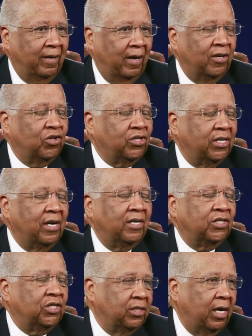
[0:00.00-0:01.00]
hundreds and
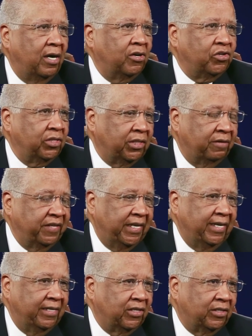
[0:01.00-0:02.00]
hundreds of
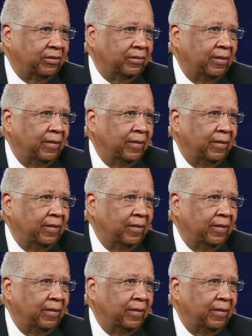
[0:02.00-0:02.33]
years to